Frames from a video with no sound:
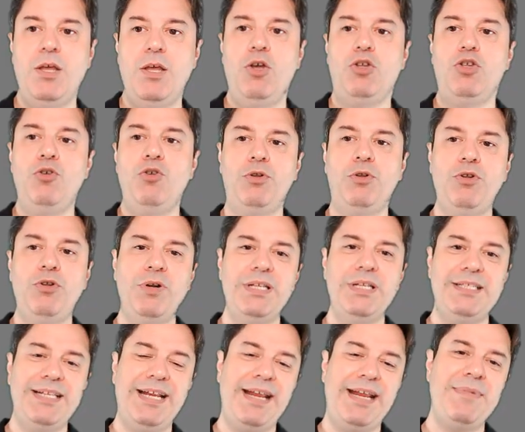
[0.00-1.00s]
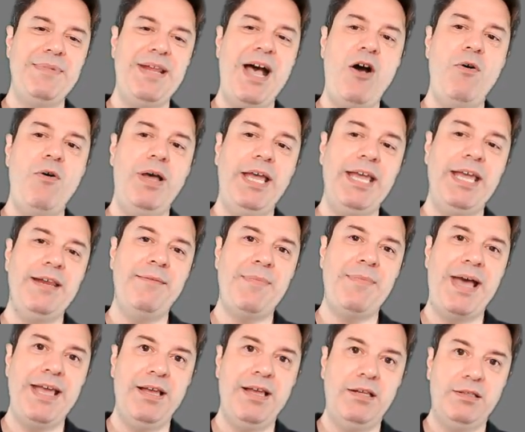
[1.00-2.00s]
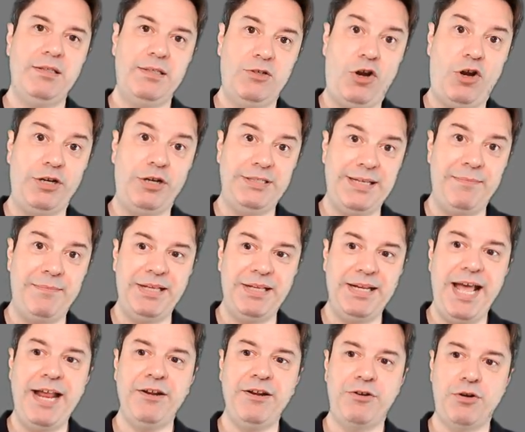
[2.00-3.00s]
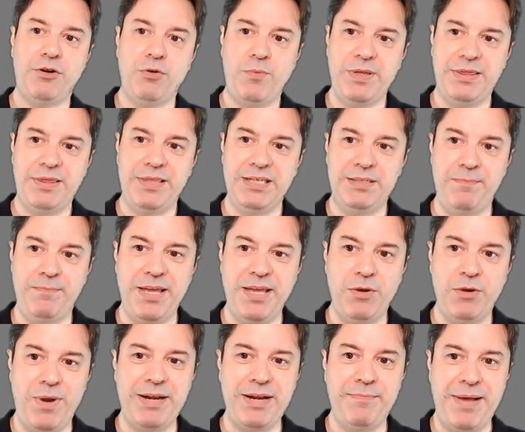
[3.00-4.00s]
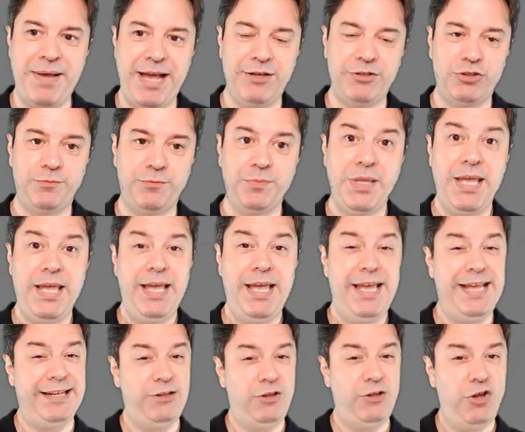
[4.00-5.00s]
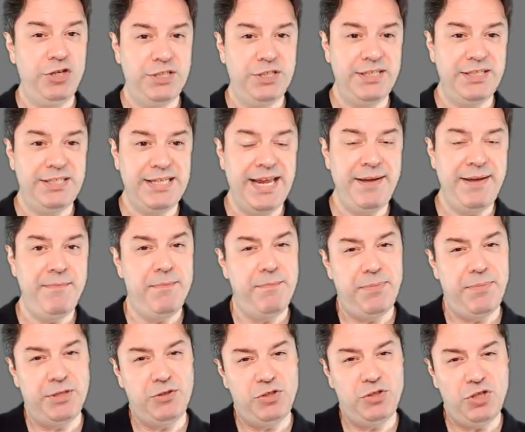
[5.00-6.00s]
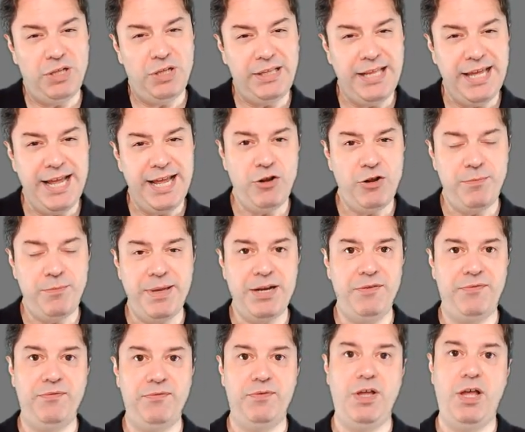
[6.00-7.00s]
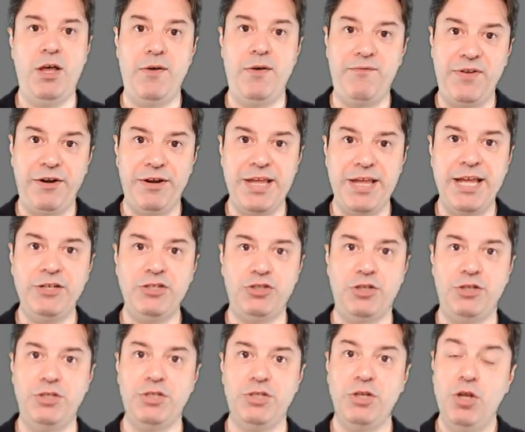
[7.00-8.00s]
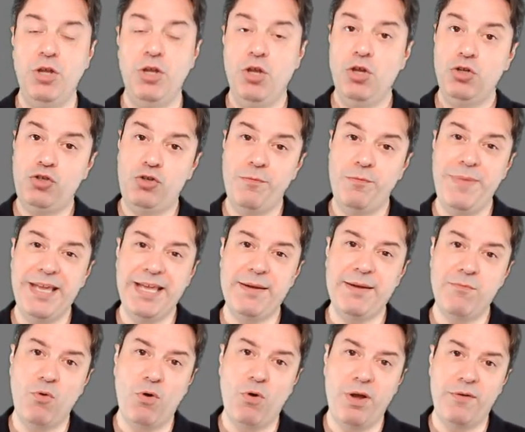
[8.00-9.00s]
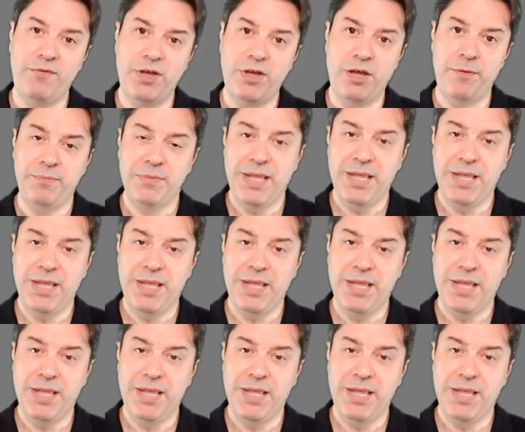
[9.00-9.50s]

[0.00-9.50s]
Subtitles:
you will notice that I'm now in my card template editor with this big red badge. It looks the same, but there's a little bit of variations to make it more of a